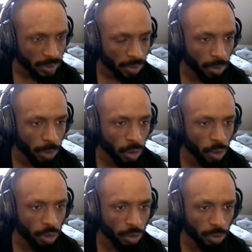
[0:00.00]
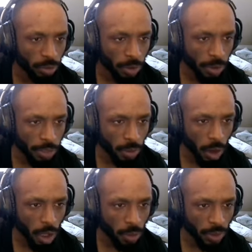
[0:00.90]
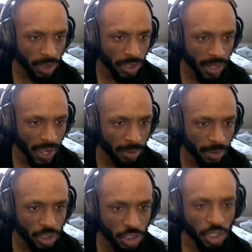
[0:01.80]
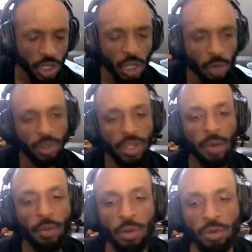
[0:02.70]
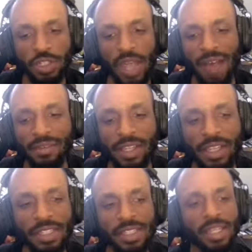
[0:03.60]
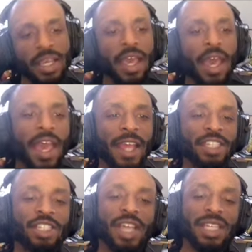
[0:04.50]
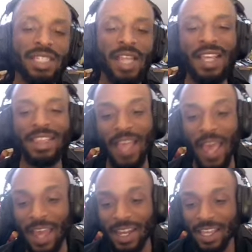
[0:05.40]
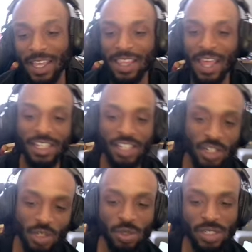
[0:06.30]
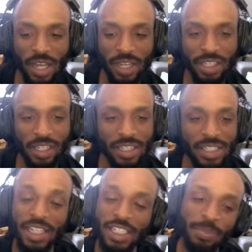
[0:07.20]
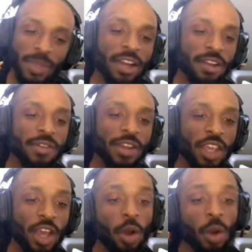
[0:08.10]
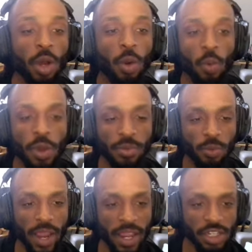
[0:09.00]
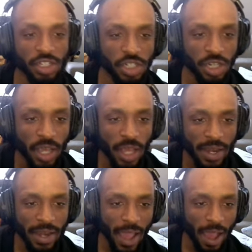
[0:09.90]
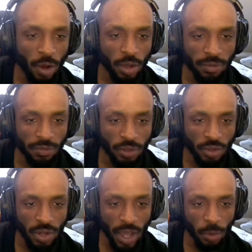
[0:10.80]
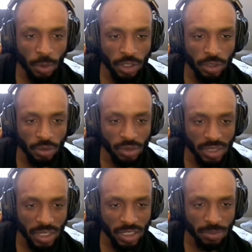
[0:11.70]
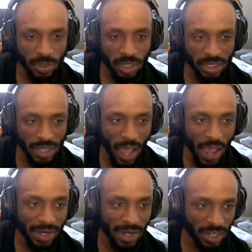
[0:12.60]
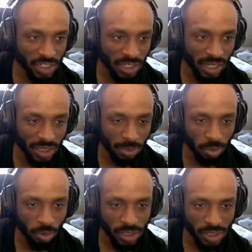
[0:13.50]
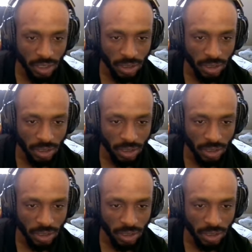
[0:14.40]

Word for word: Boom. The Thrall with the damage. We get Rune Javelins. And just like that, that is a Duke Sucellus explainer video with range. Now, if you do not want to use this because I didn't actually get the poison,